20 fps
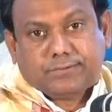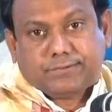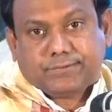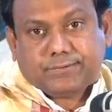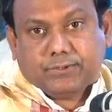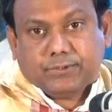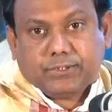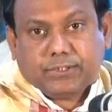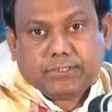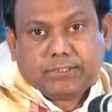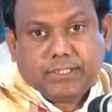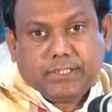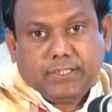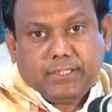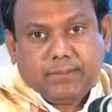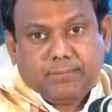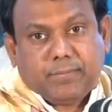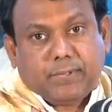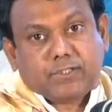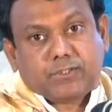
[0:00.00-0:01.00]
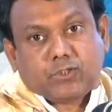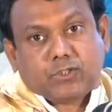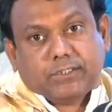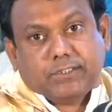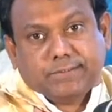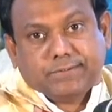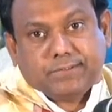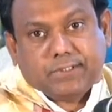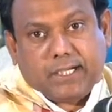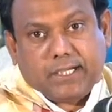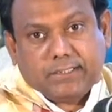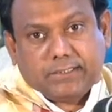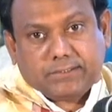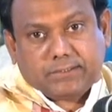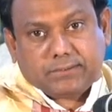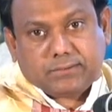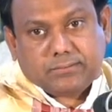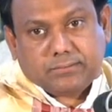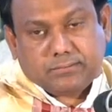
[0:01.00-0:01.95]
purity personified.